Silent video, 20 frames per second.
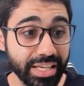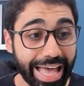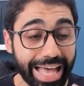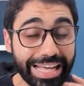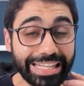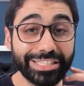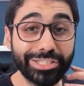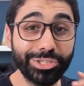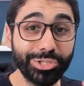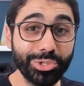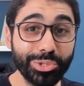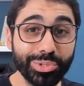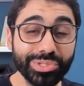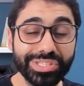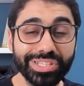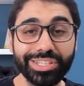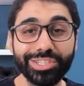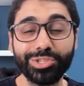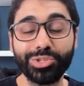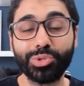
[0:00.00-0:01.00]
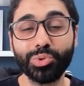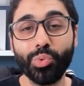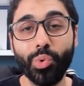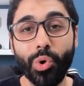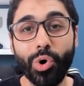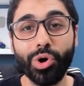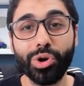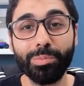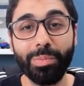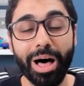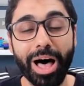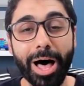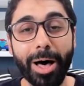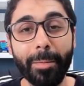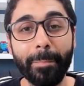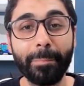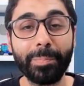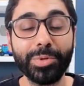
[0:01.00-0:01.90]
and use it to warm up